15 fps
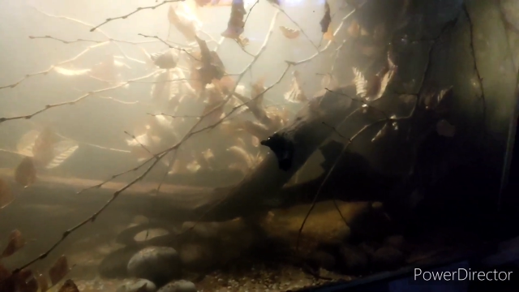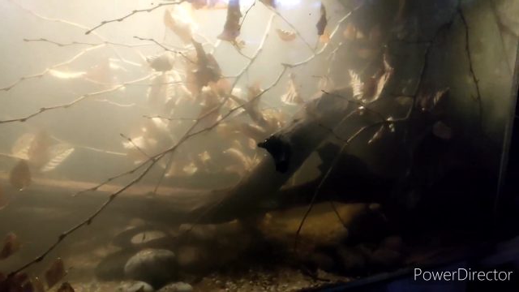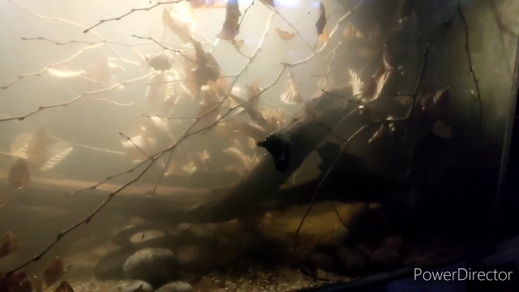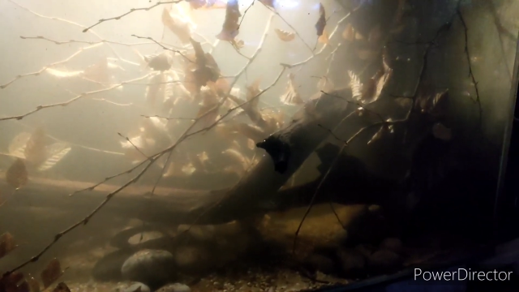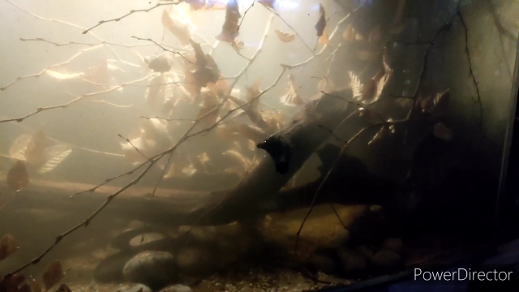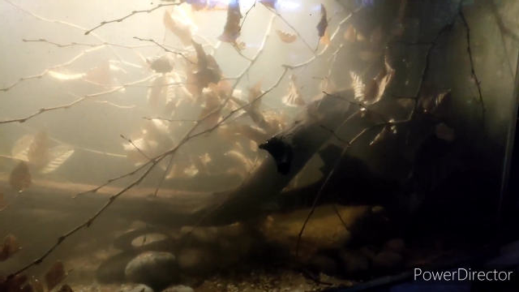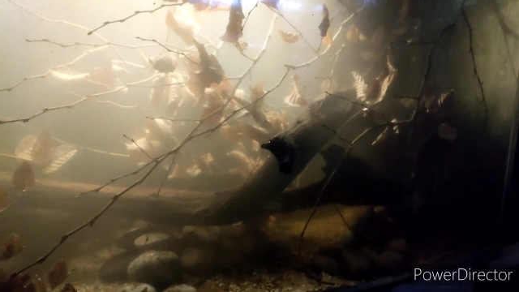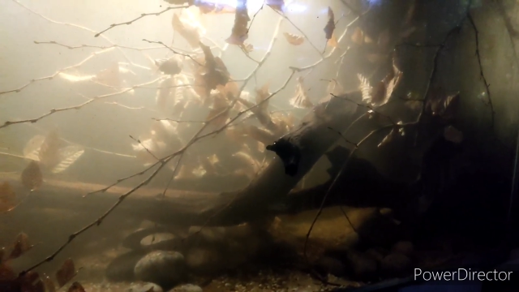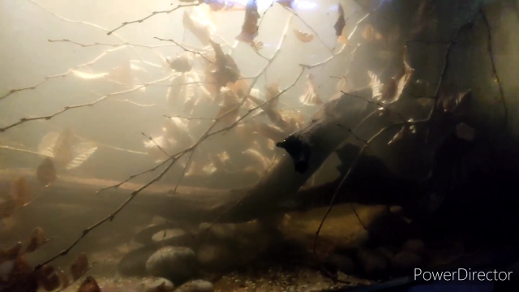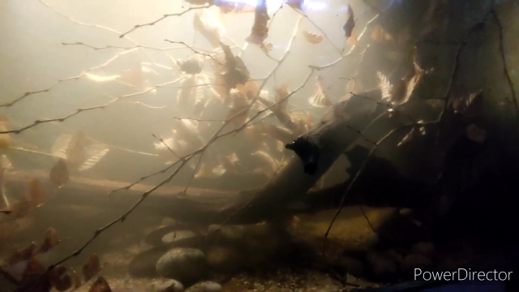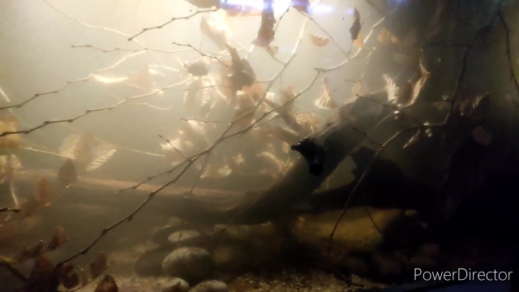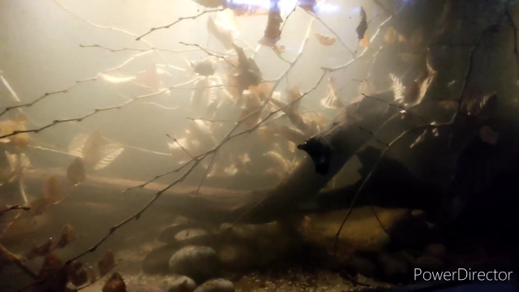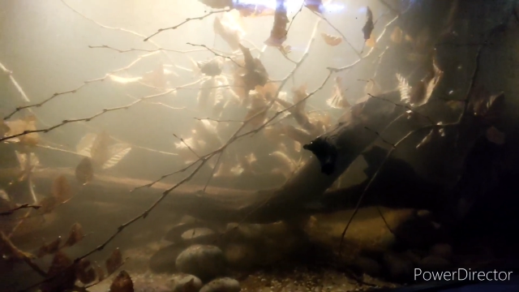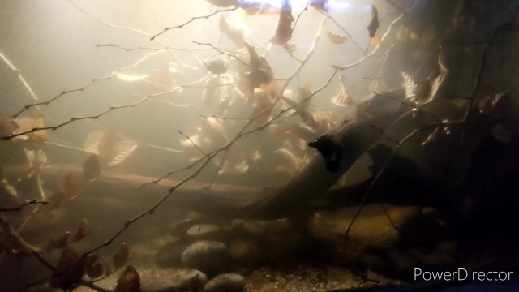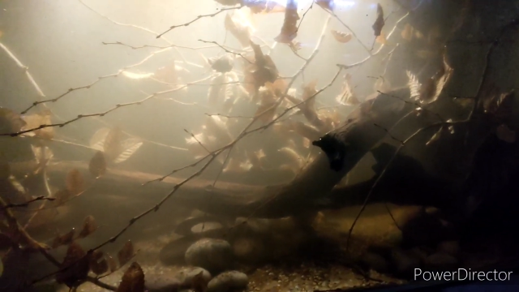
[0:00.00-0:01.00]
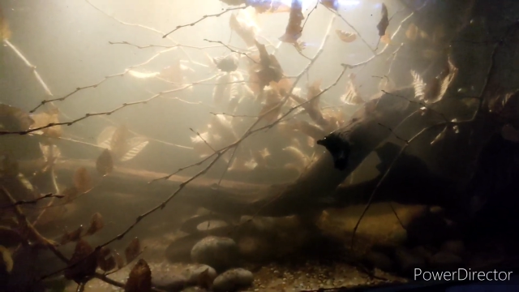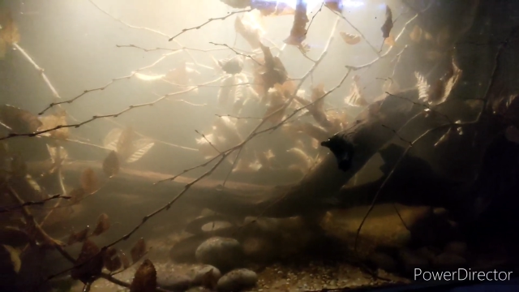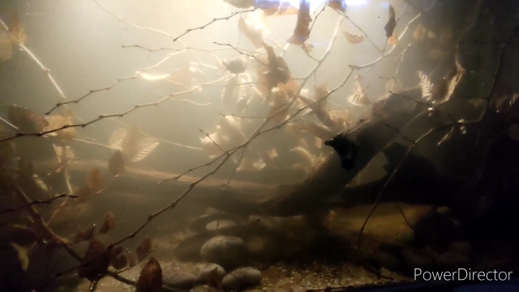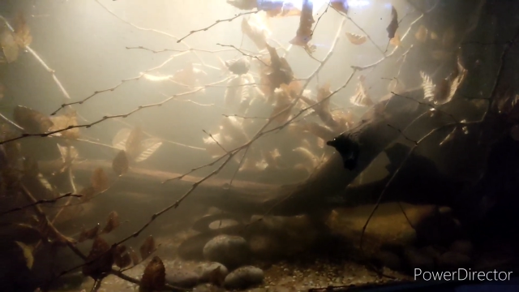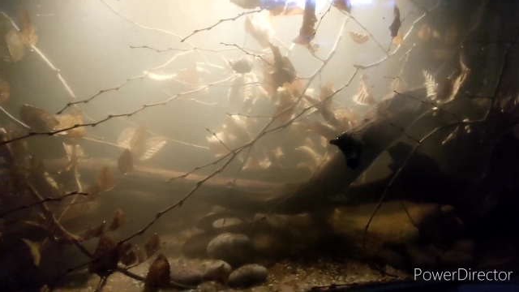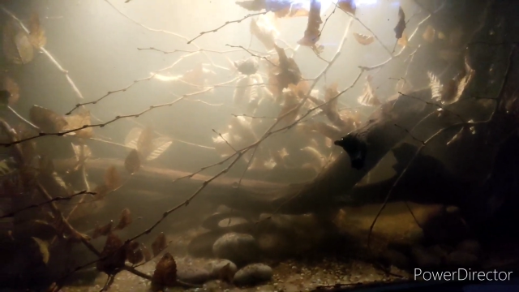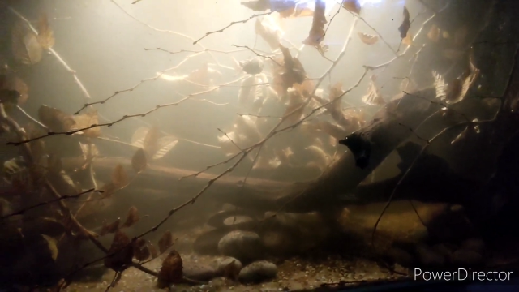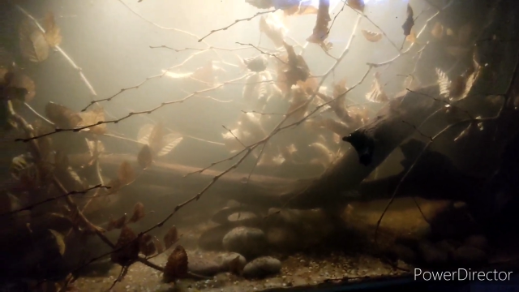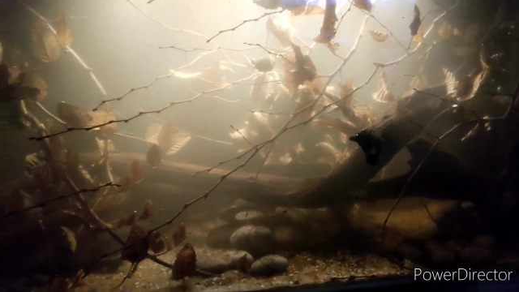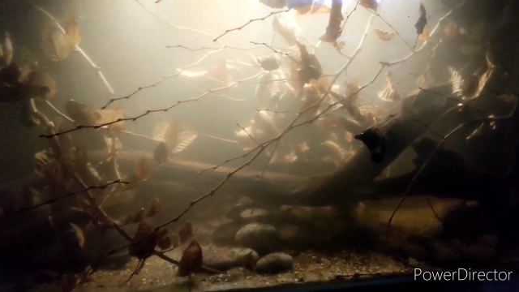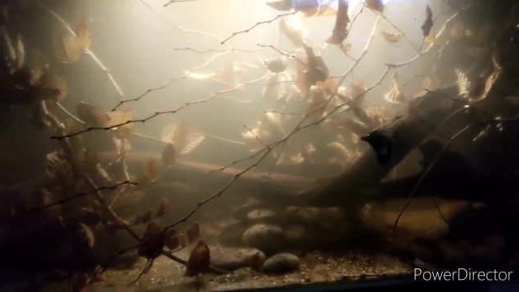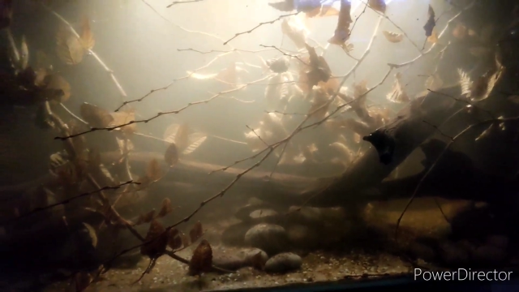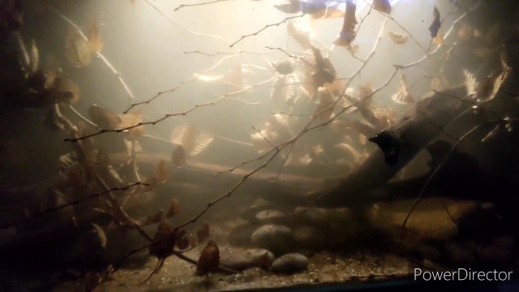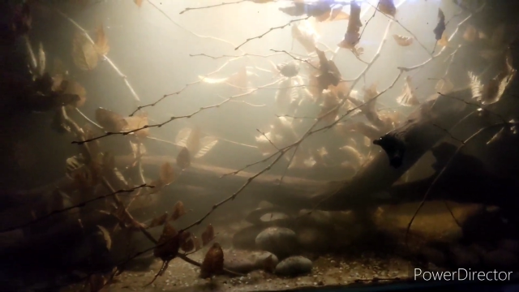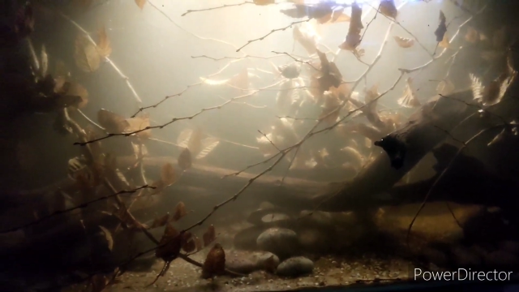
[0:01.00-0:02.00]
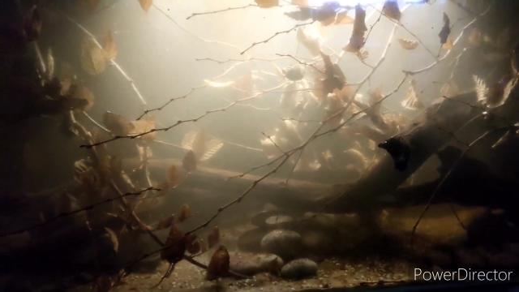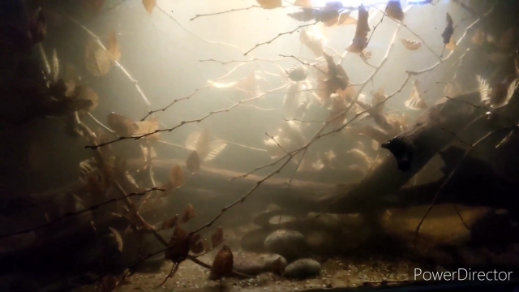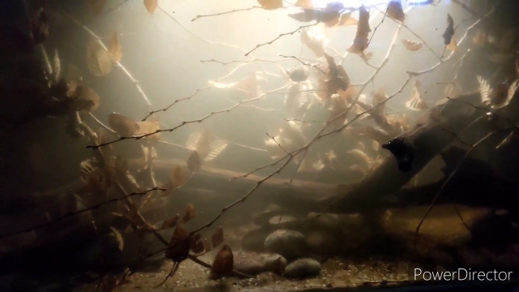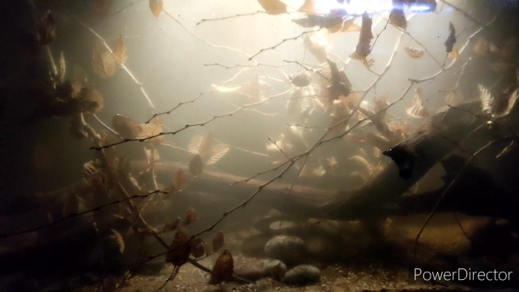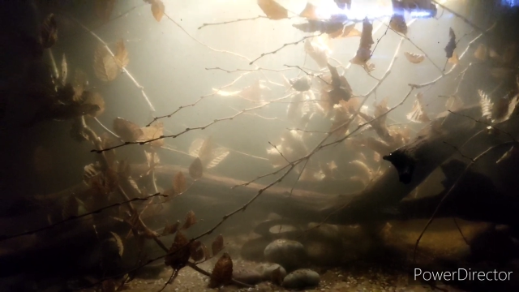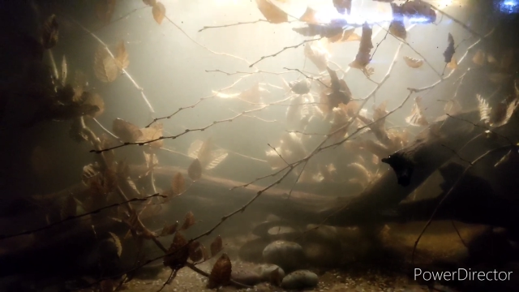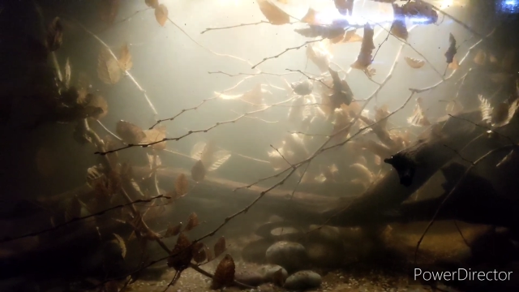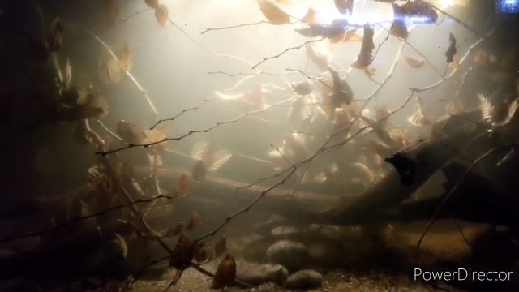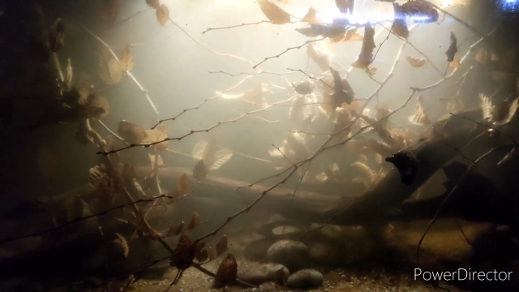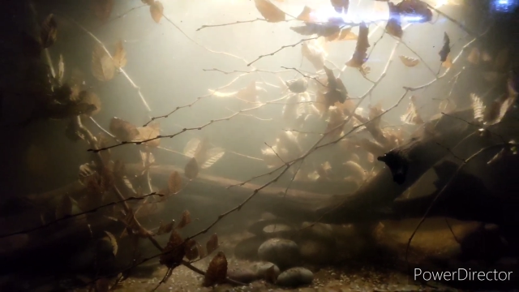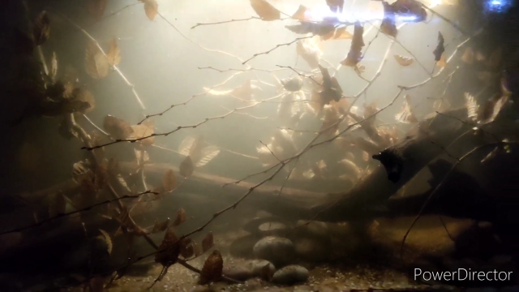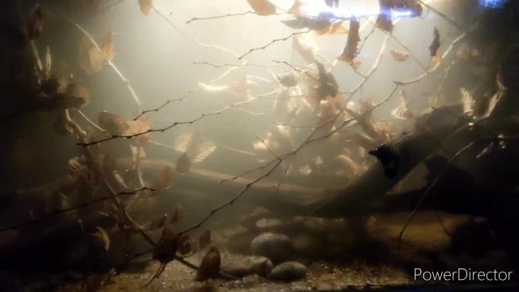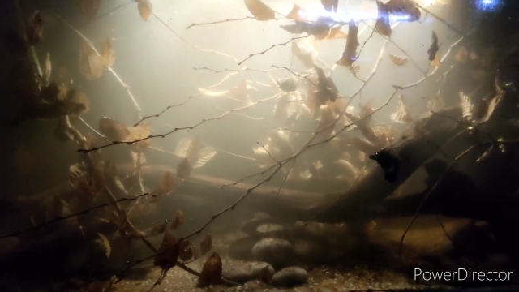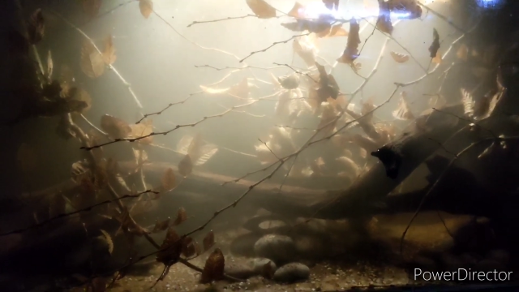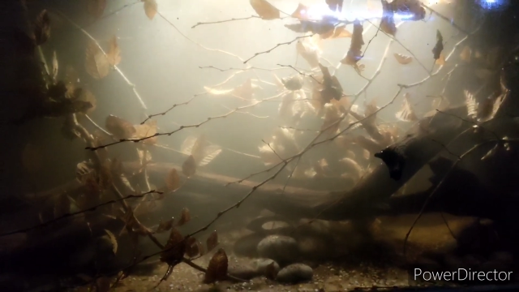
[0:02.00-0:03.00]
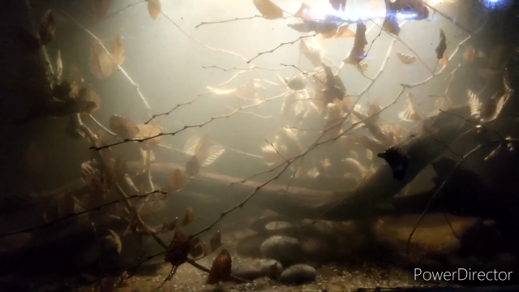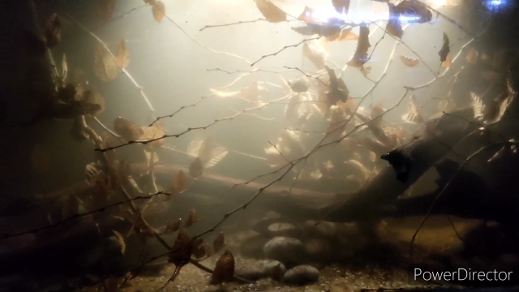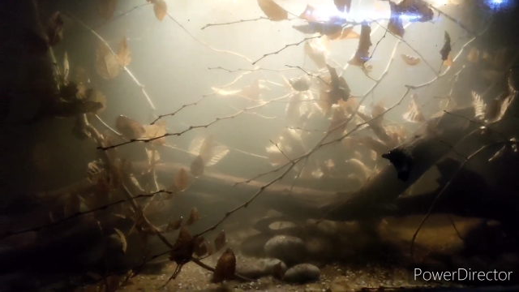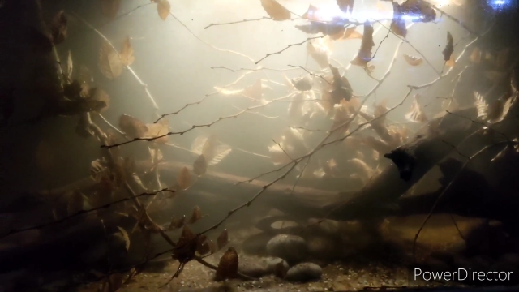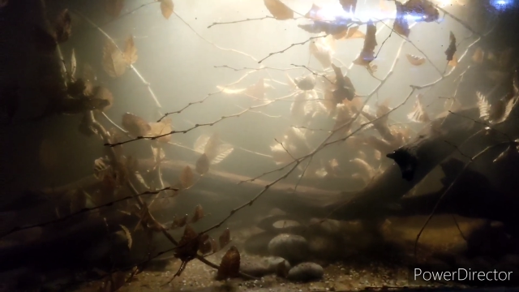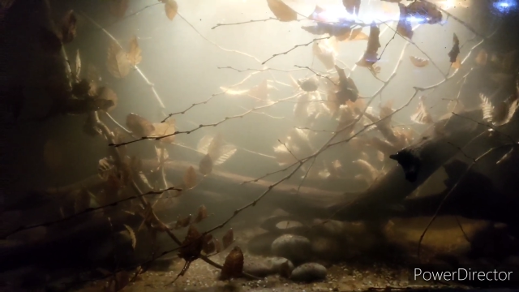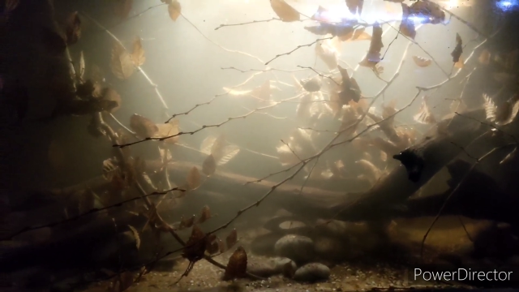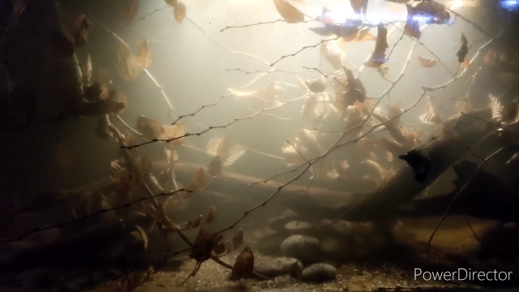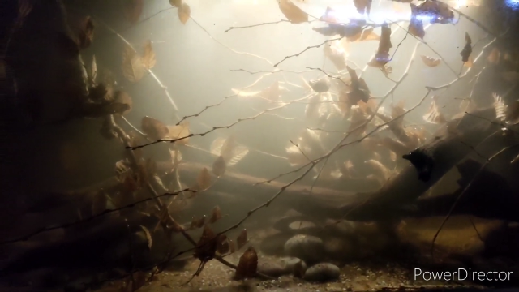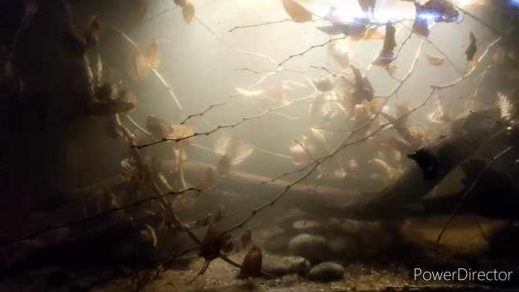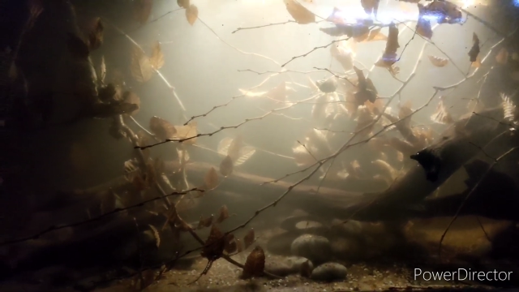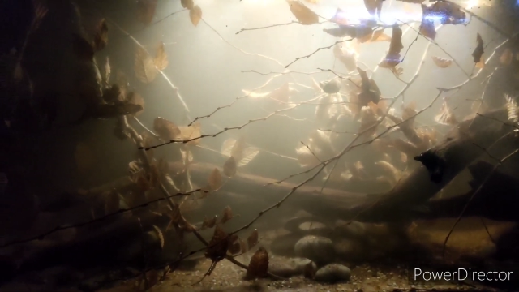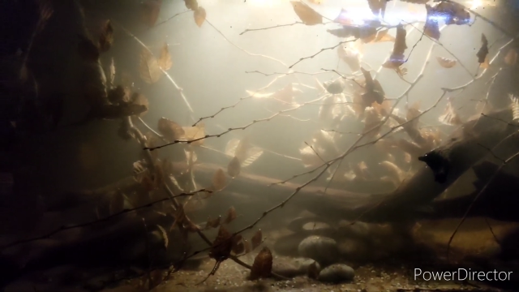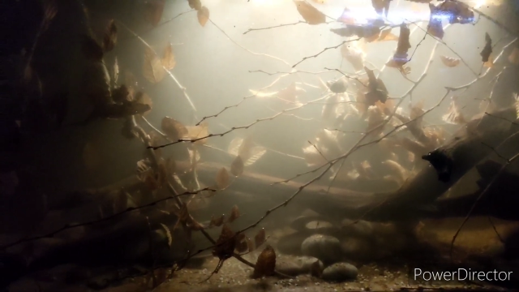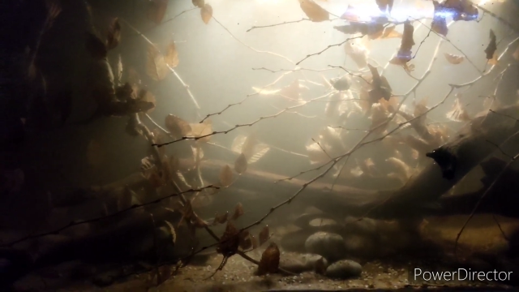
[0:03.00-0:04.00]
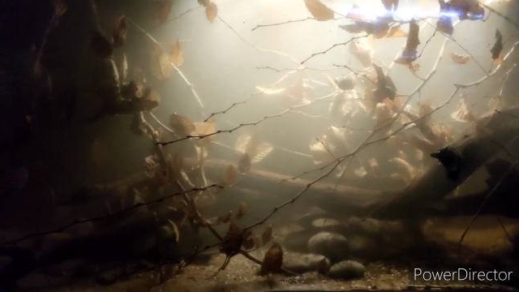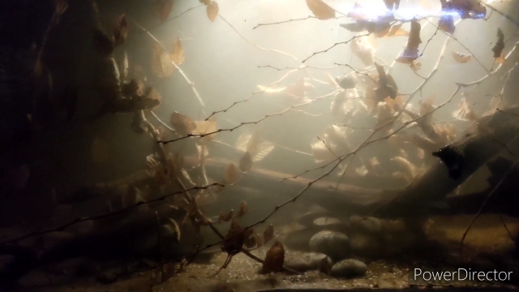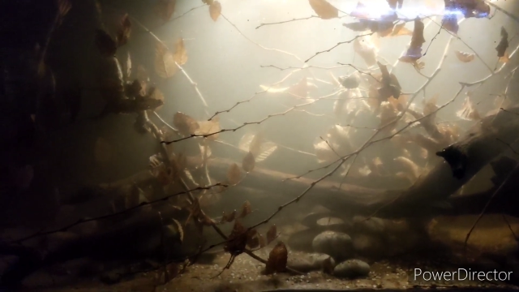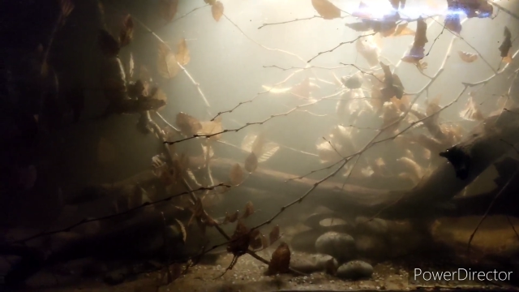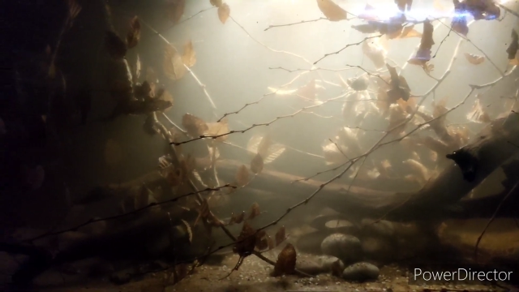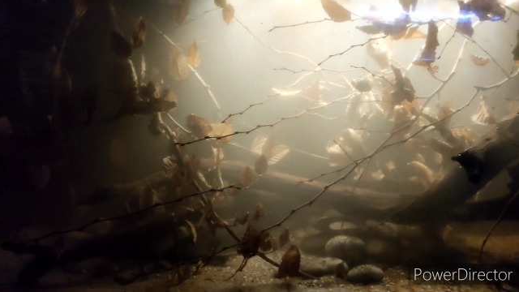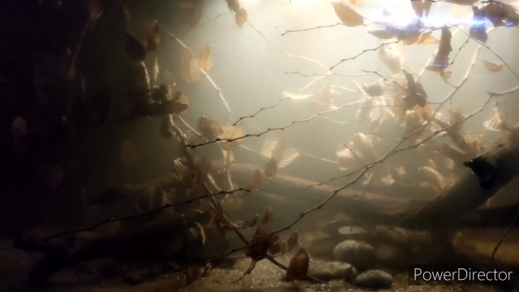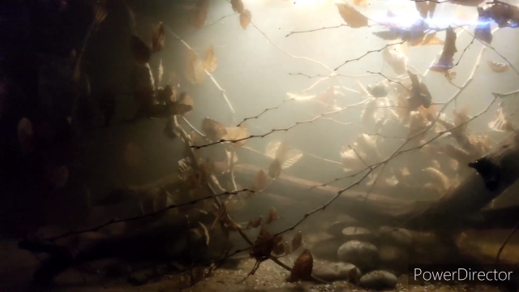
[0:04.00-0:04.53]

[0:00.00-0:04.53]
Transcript: (no speaker visible)